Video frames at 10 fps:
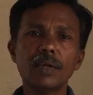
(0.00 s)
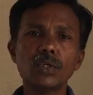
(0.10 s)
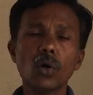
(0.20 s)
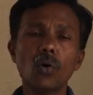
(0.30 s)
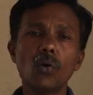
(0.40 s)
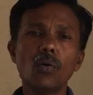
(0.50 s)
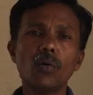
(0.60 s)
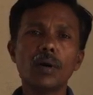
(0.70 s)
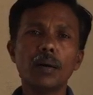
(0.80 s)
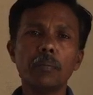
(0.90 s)

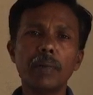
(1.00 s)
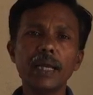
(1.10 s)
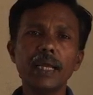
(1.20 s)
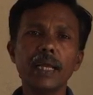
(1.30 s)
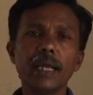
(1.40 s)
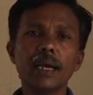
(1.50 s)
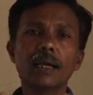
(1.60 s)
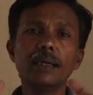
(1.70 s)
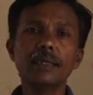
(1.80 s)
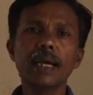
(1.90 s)
show money in a
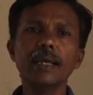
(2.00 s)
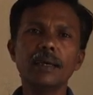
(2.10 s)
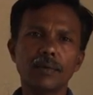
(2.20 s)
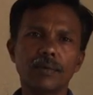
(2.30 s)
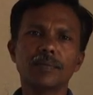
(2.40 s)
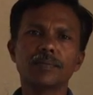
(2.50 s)
container.